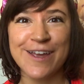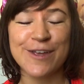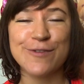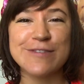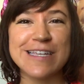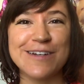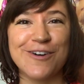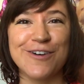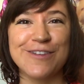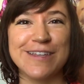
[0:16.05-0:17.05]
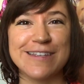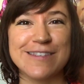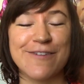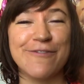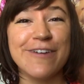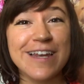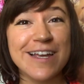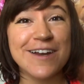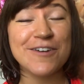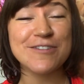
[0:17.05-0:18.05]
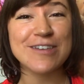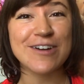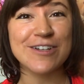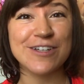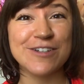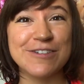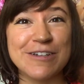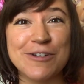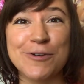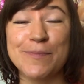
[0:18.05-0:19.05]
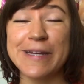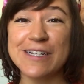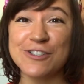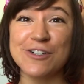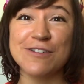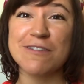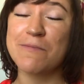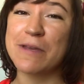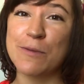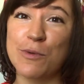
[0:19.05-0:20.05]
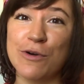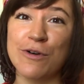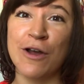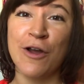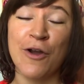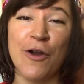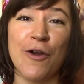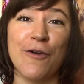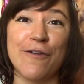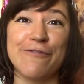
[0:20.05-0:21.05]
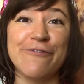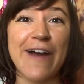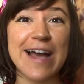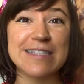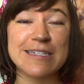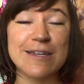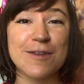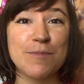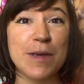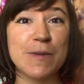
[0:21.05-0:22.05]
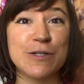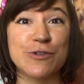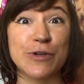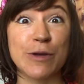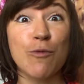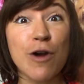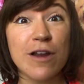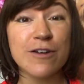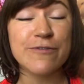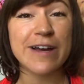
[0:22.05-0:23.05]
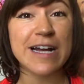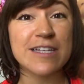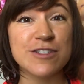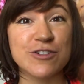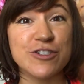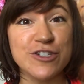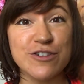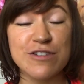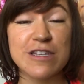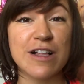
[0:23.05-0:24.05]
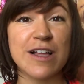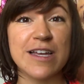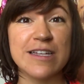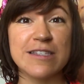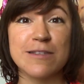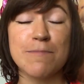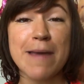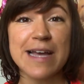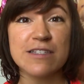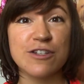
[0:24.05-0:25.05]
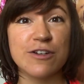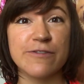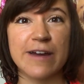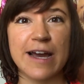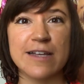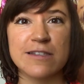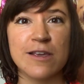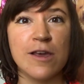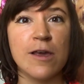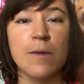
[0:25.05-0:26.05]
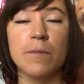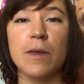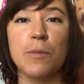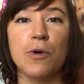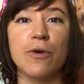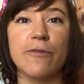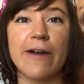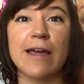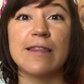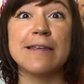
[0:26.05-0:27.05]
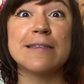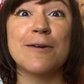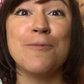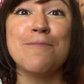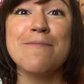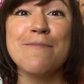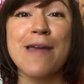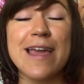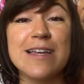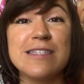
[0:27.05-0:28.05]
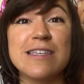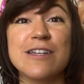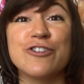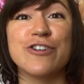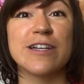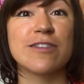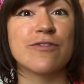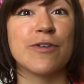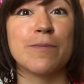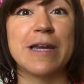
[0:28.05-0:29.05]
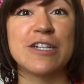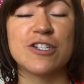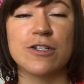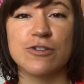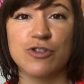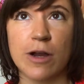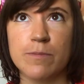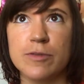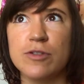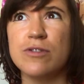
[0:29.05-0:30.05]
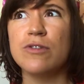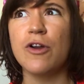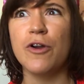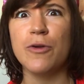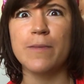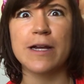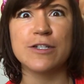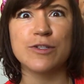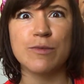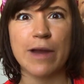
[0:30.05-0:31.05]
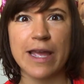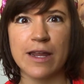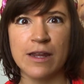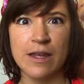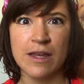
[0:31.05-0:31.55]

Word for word: You've seen all these videos on YouTube, pictures of people who have fasted, maybe doing water fast or juice cleanse, master fast. People who've had these amazing transformation drop so much weight